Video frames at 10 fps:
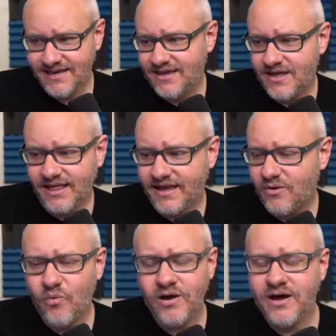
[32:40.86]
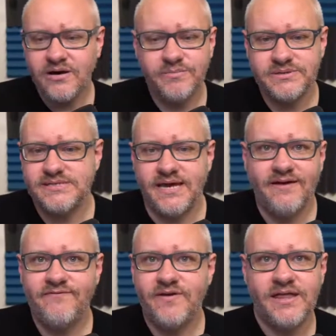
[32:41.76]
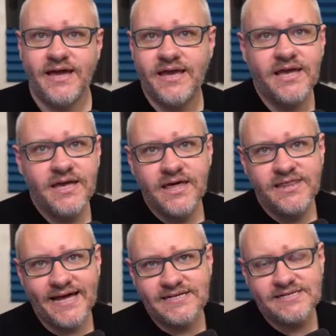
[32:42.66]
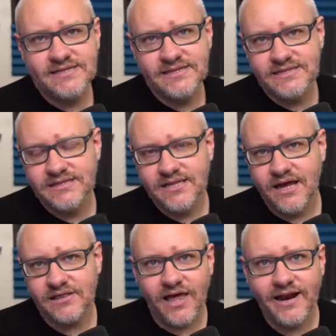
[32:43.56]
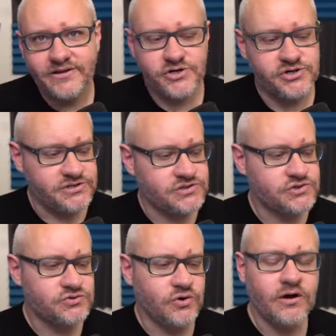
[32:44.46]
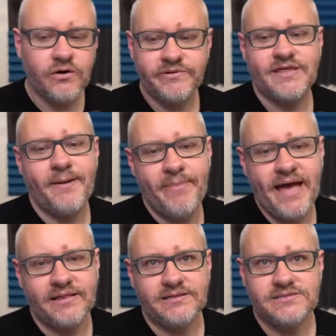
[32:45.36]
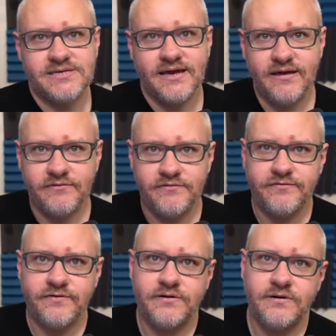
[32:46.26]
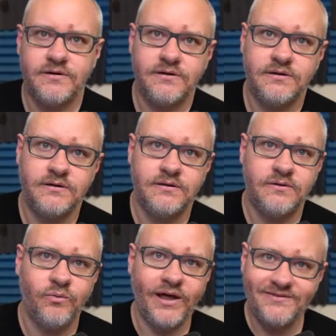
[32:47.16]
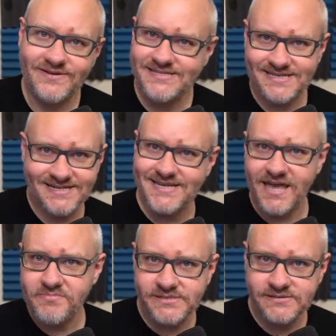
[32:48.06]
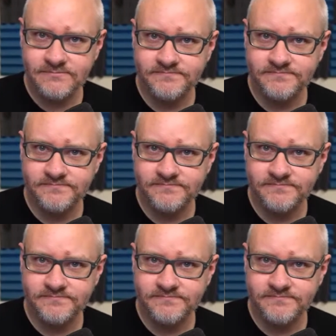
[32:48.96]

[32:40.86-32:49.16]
like 100%. I feel like that a lot of churches struggle with that balance of relevance and escapism,